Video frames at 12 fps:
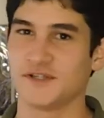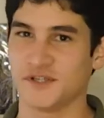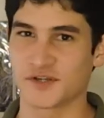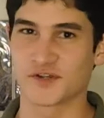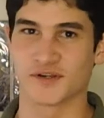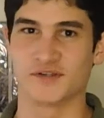
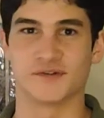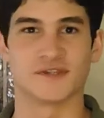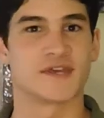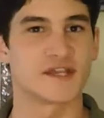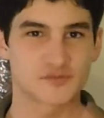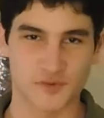You're going to do it.
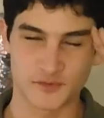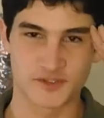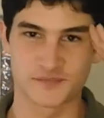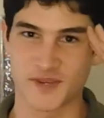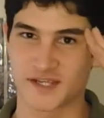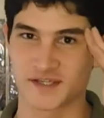That's what was
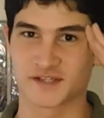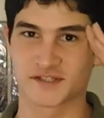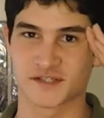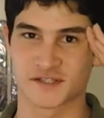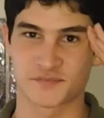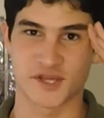making it
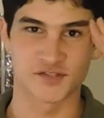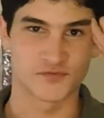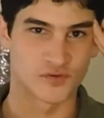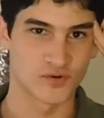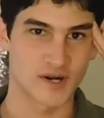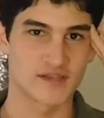
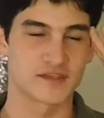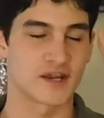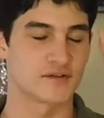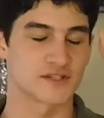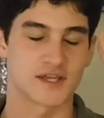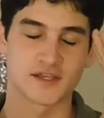suspenseful right there. I
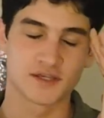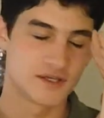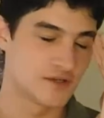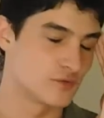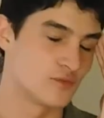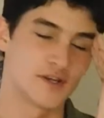was like,
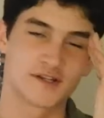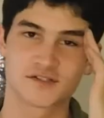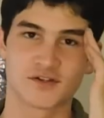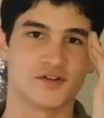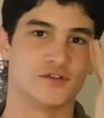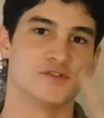Rick's
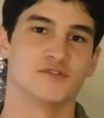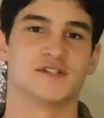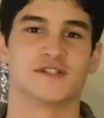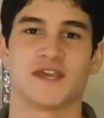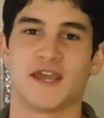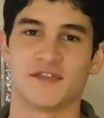going to lose
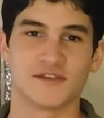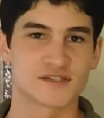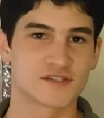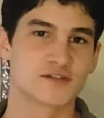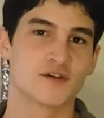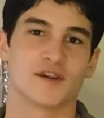his hand. This
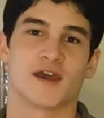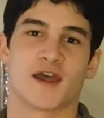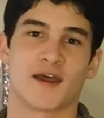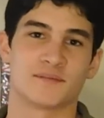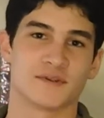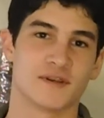is going to
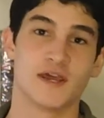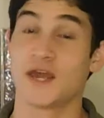happen.